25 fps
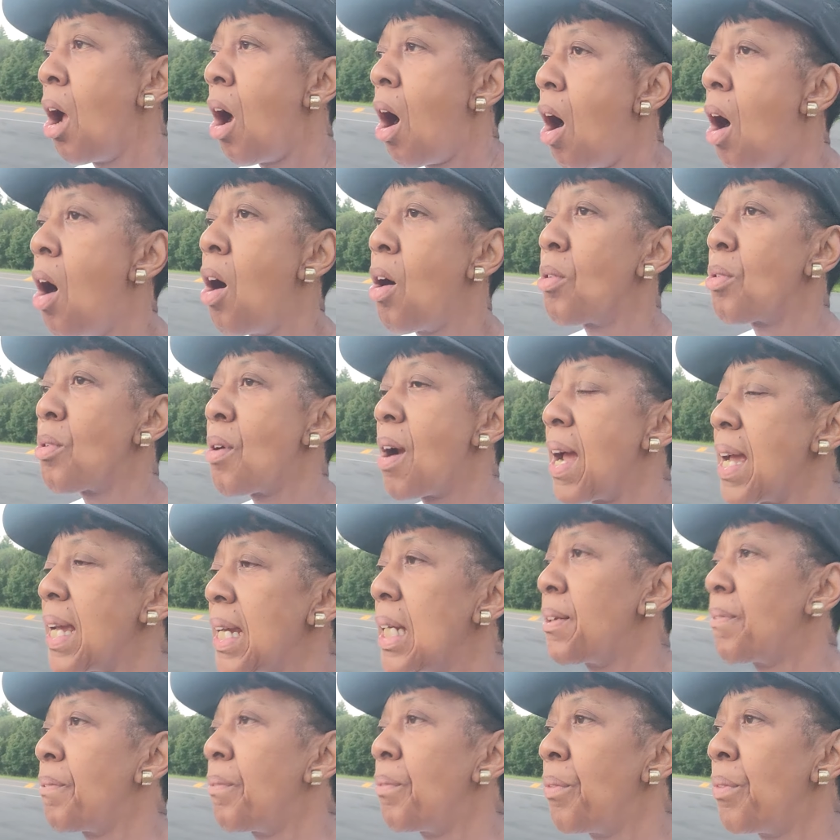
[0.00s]
All
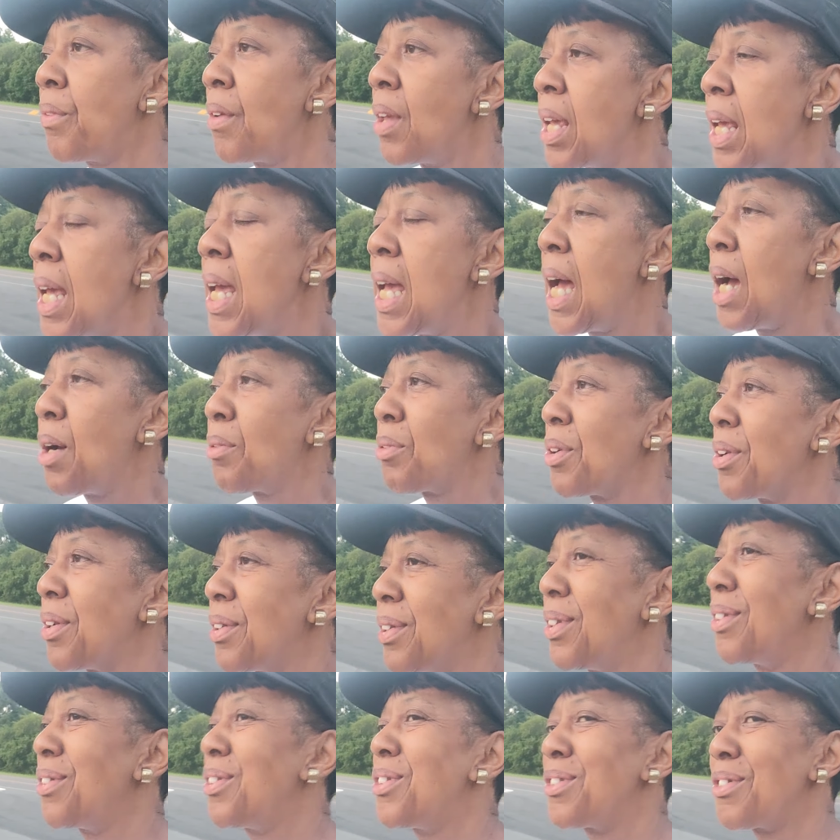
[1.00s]
right. I'm
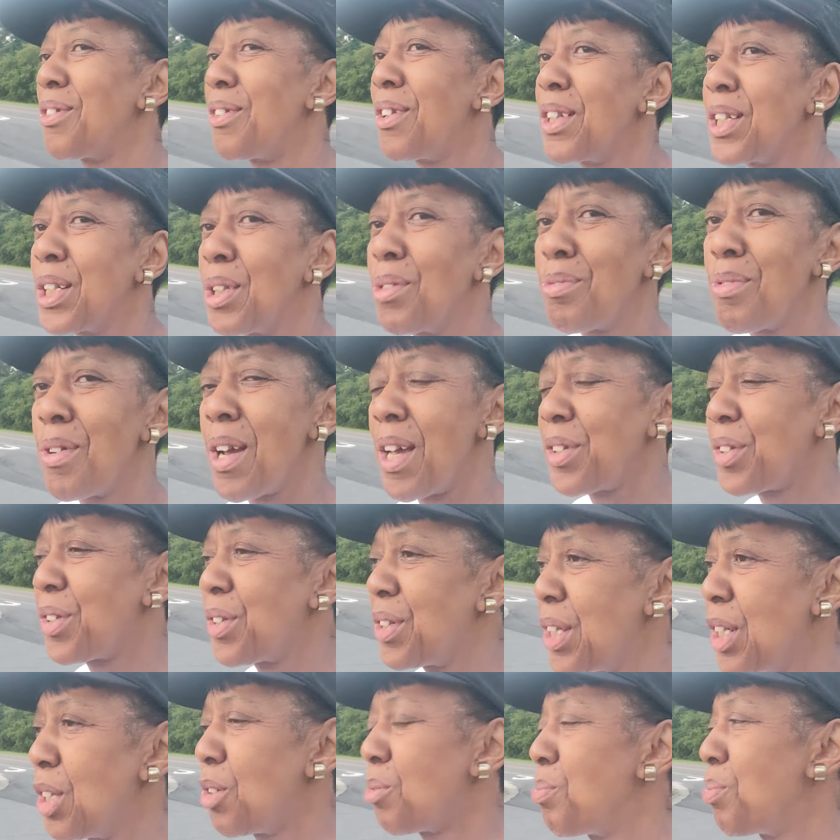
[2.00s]
going to enjoy the rest
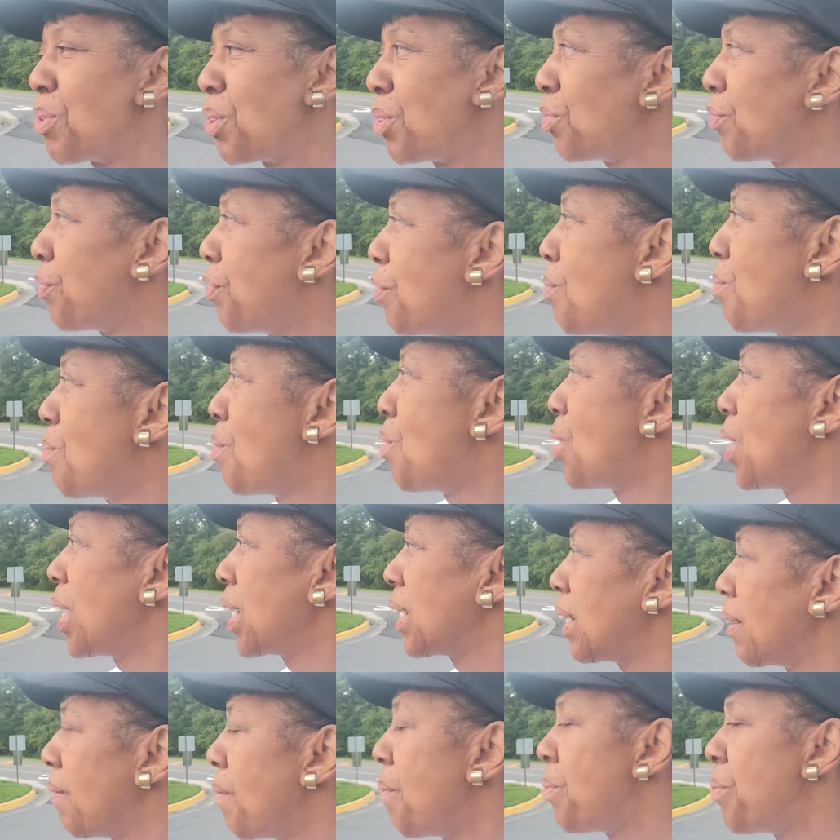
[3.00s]
of this beautiful
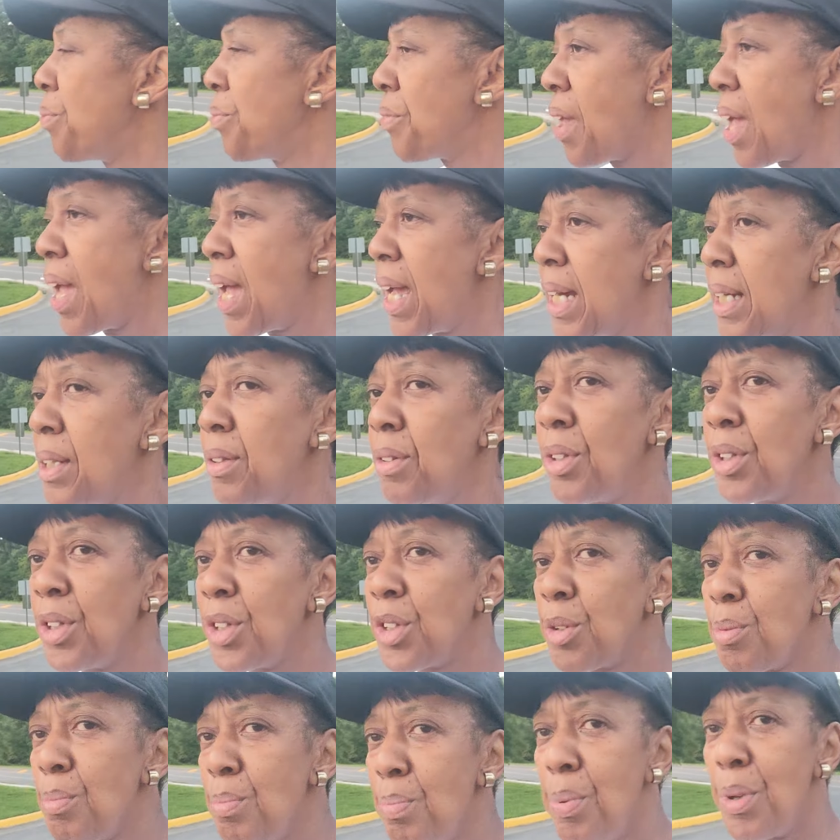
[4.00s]
morning and
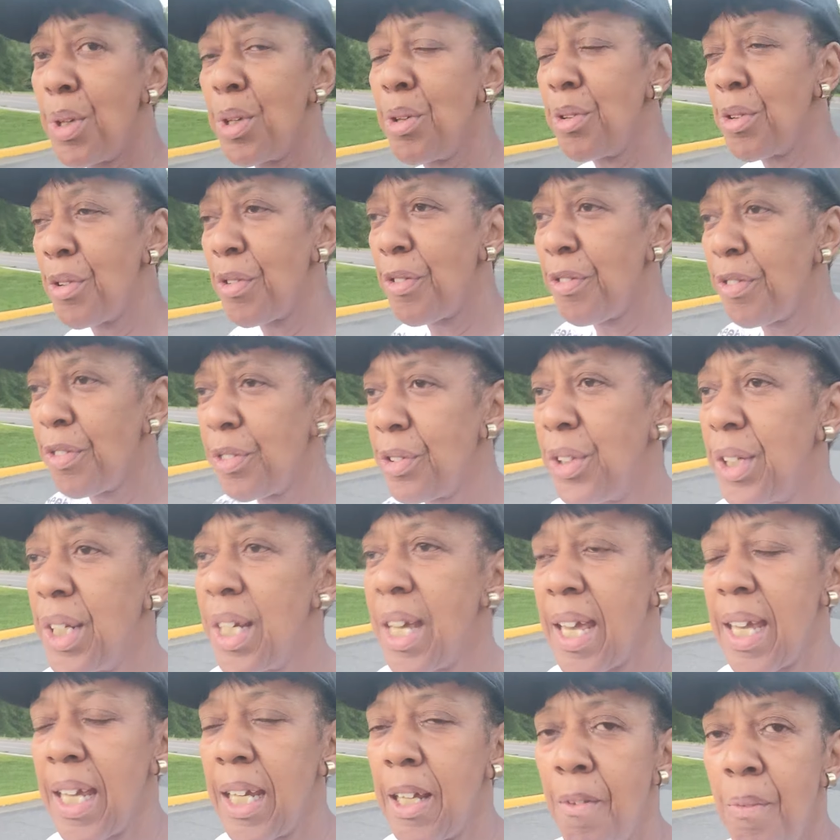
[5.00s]
this beautiful
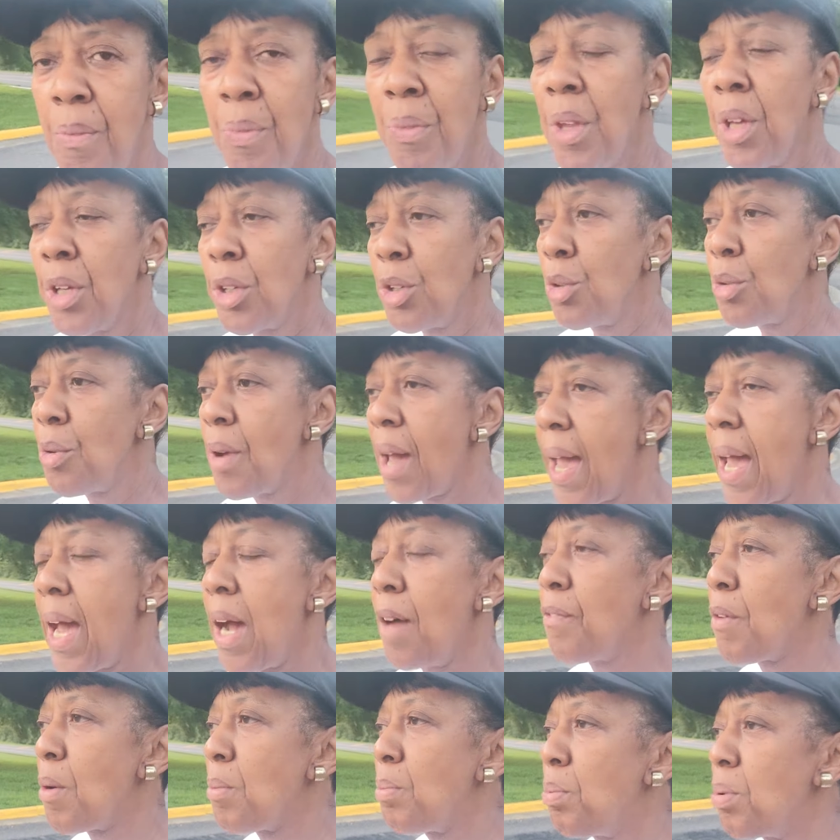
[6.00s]
day. You
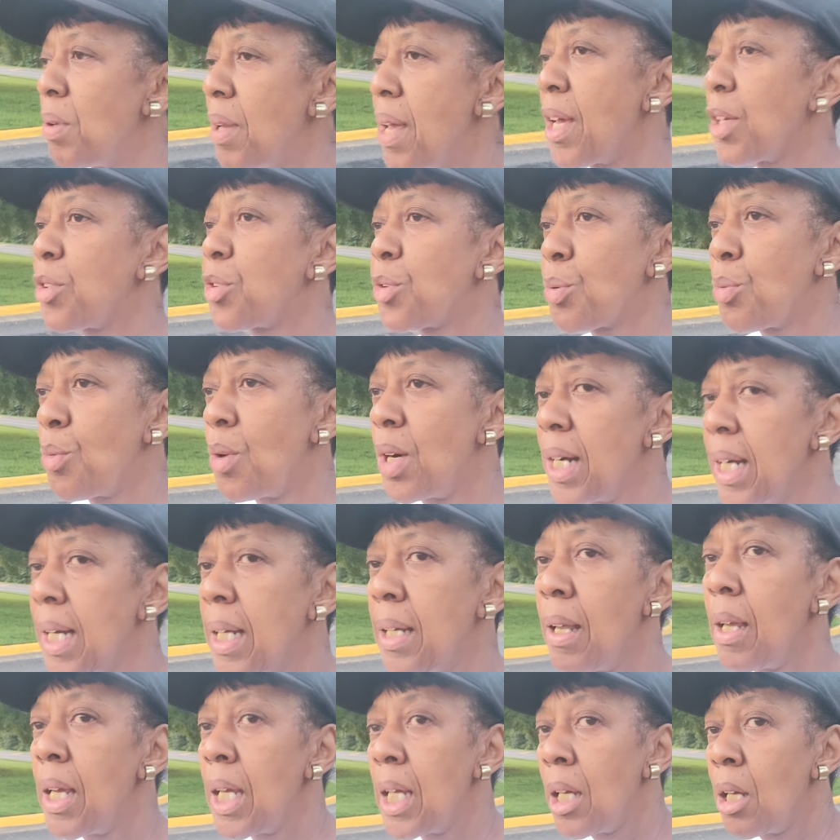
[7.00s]
have a blessed
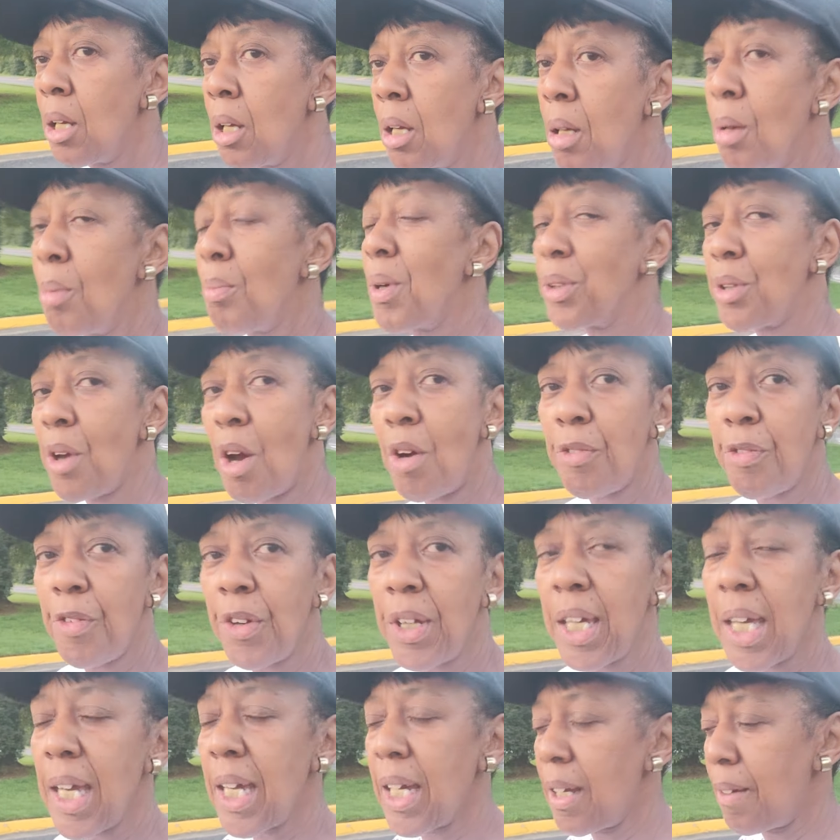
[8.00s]
one. But don't
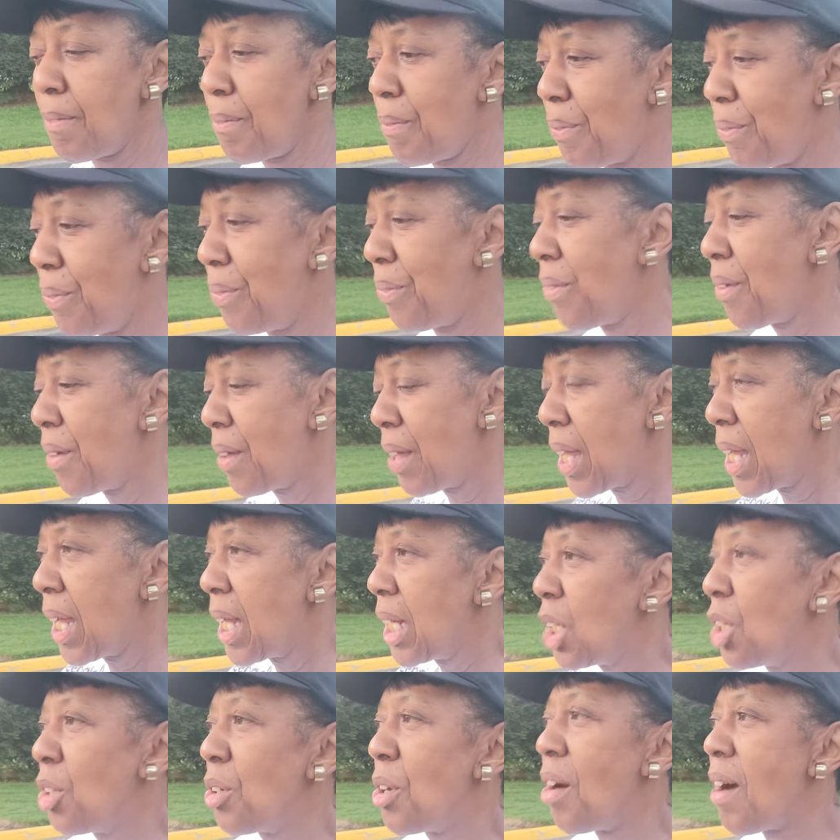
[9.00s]
forget,
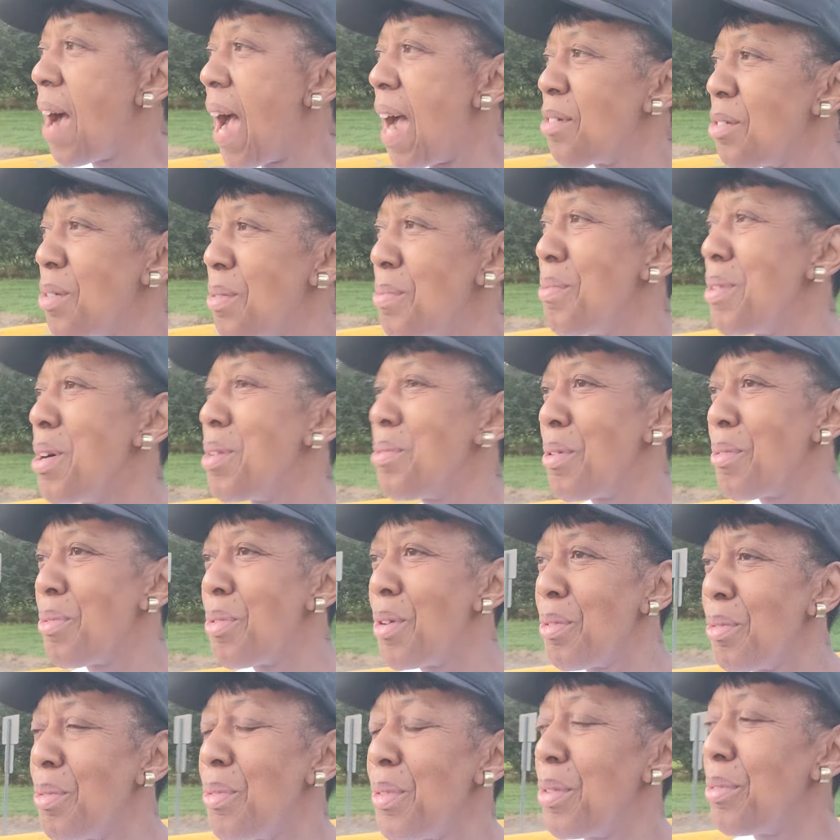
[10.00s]
you know, I remember
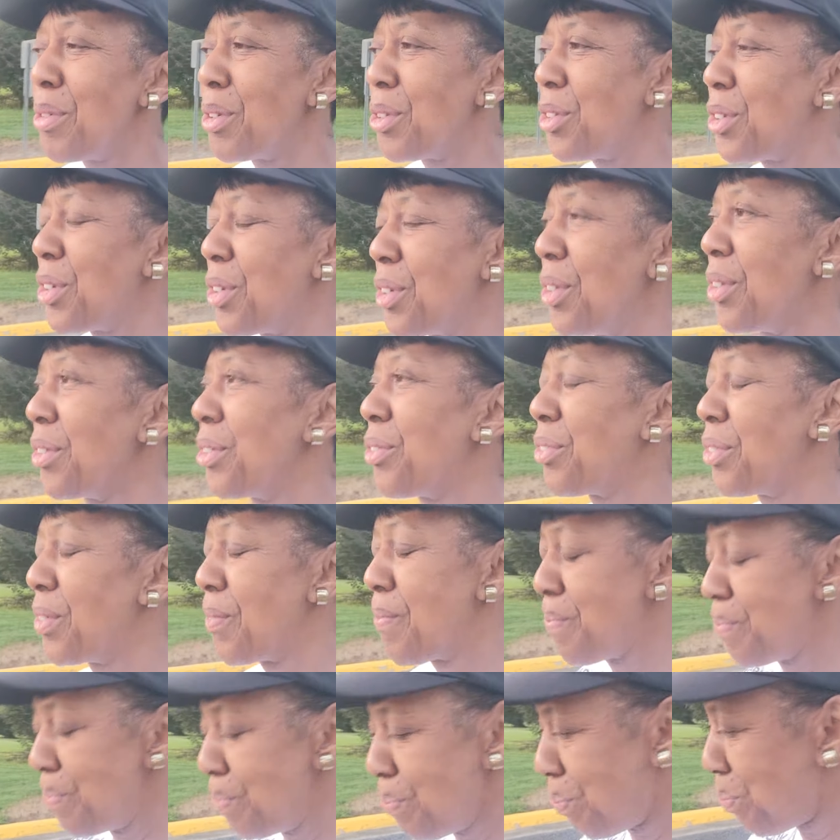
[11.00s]
when we were
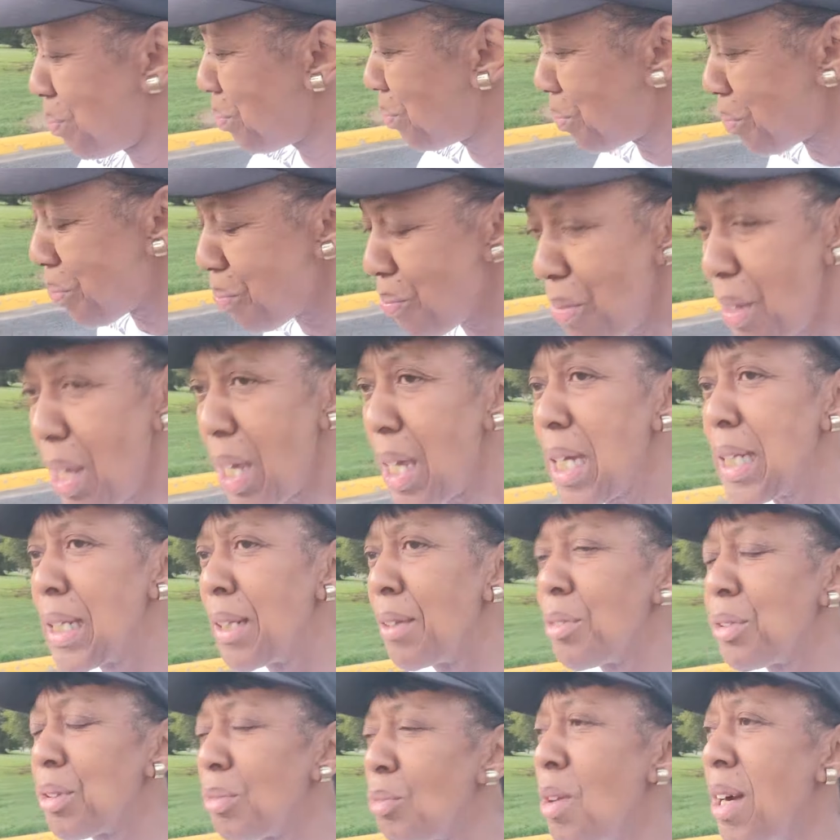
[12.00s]
children,
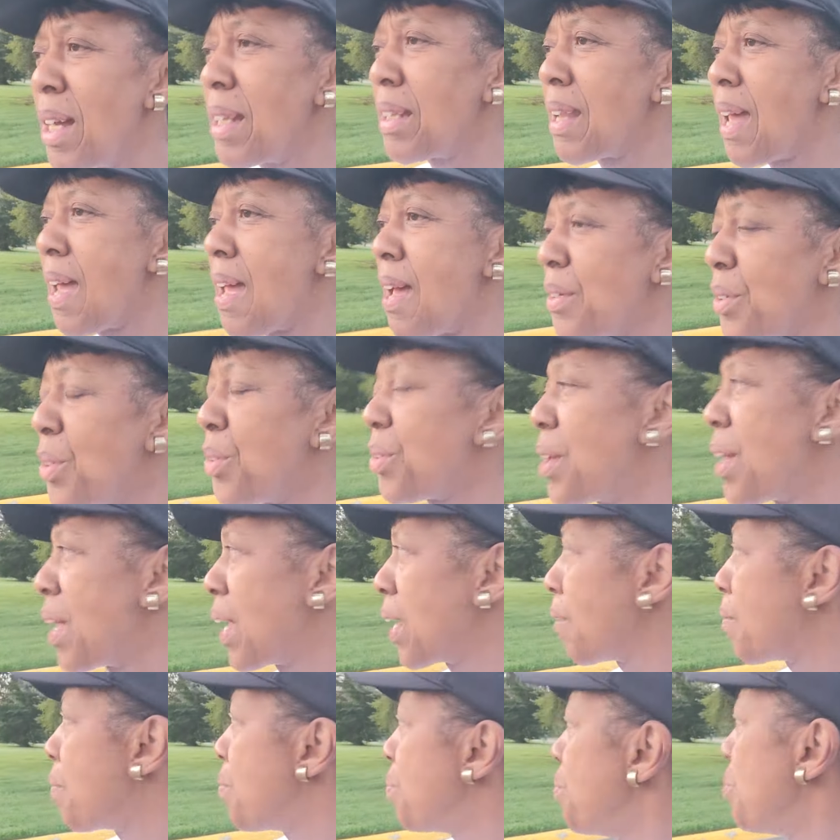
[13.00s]
this is one last
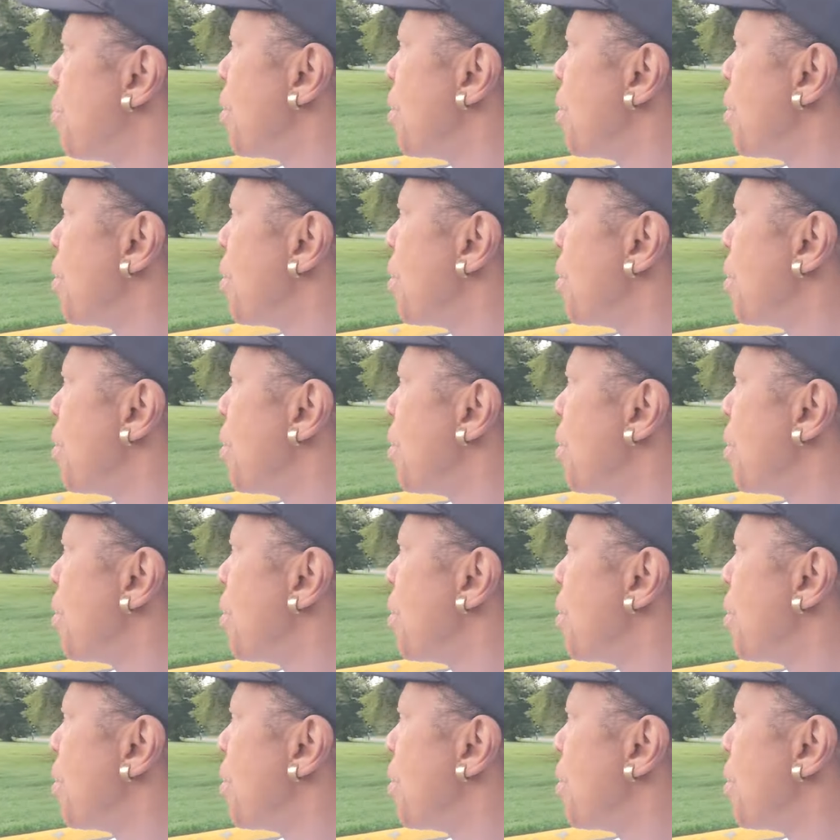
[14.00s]
thing